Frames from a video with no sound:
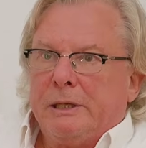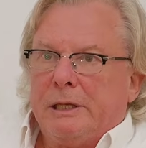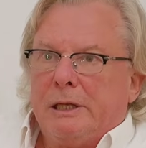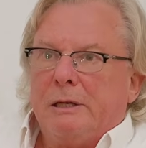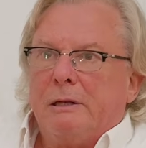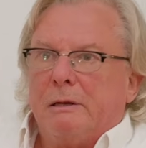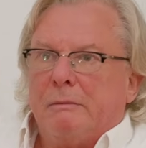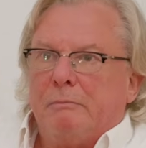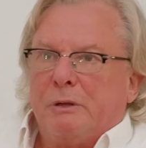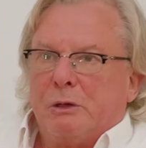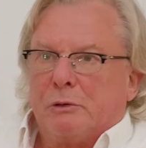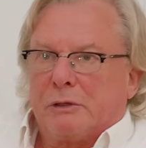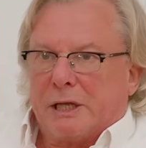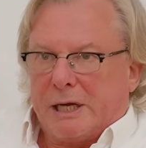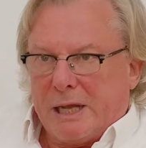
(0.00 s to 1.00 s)
in
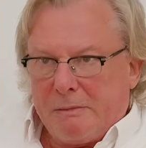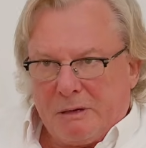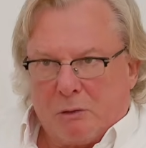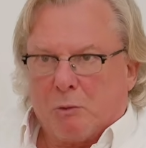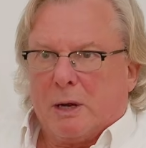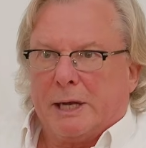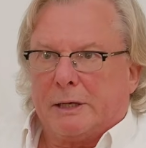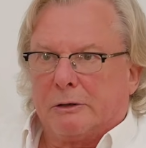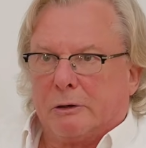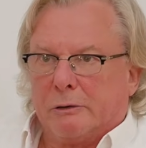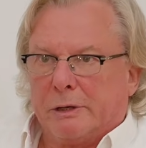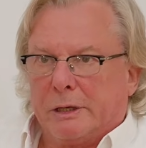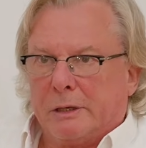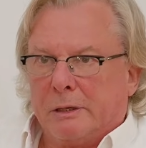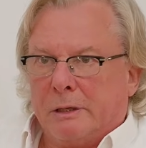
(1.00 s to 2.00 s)
biodynamic wine
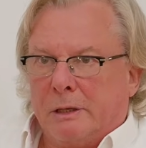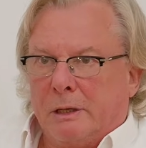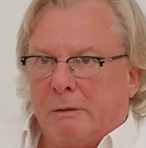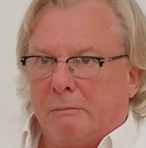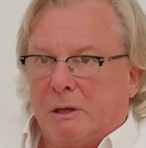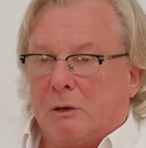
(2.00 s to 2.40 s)
growing,